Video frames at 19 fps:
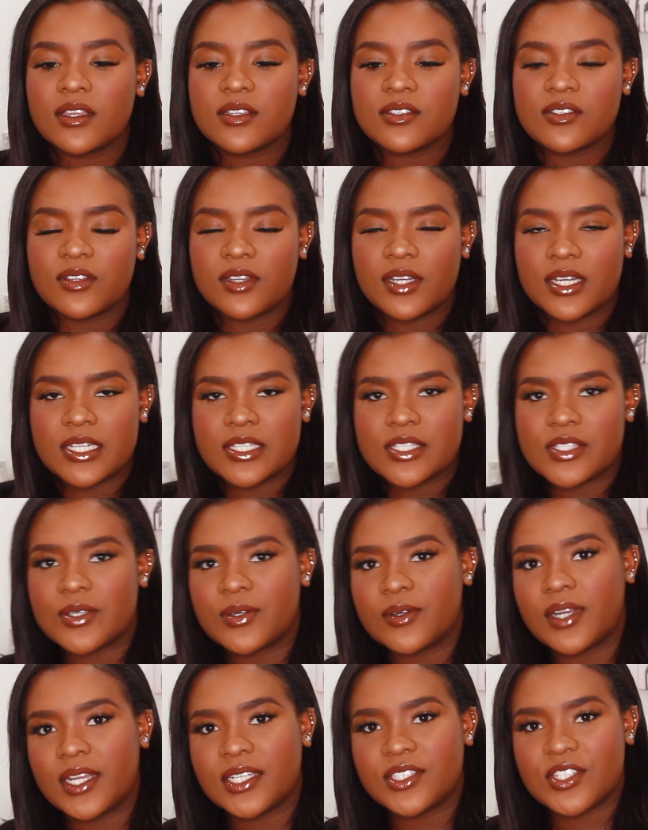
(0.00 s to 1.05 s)
as you guys
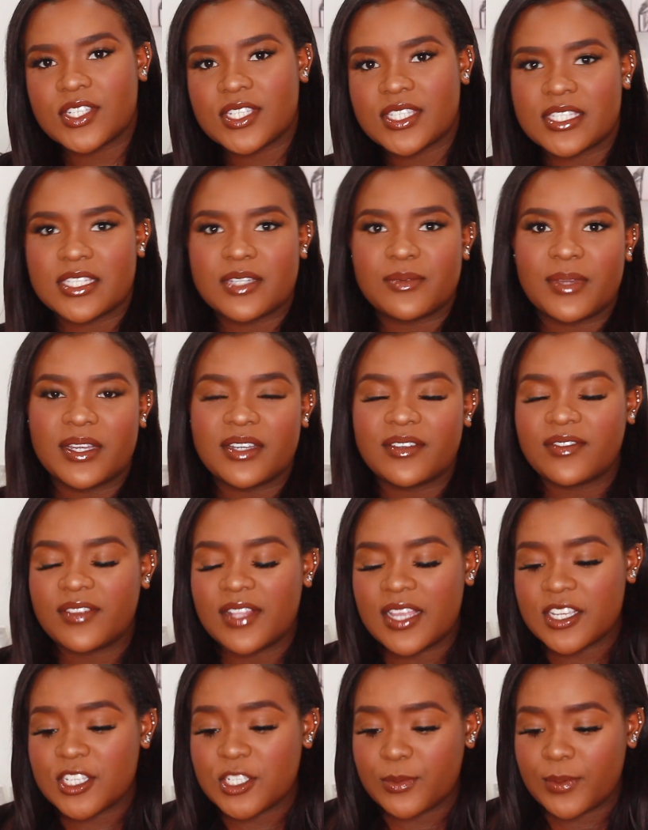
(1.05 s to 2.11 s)
saw, I just did my
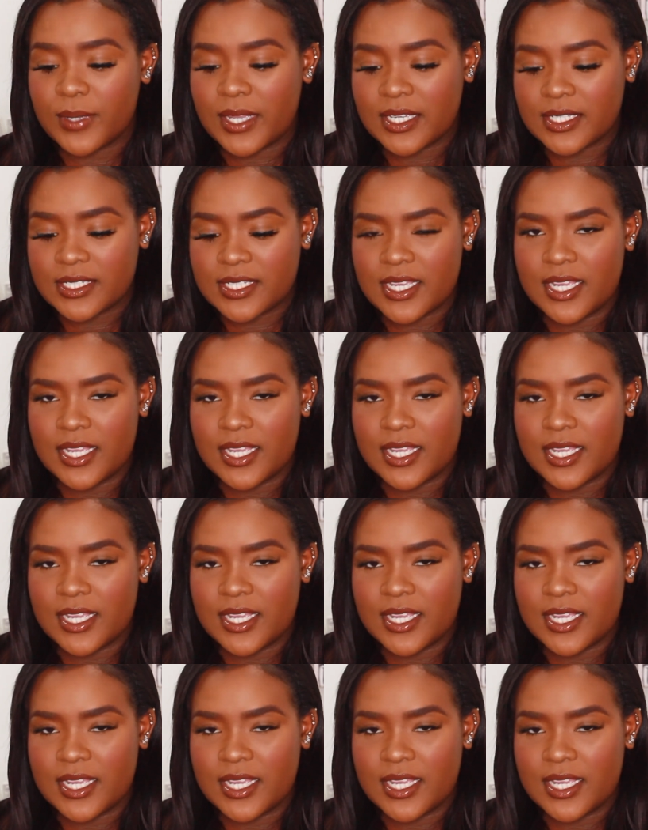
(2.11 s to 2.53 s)
flashback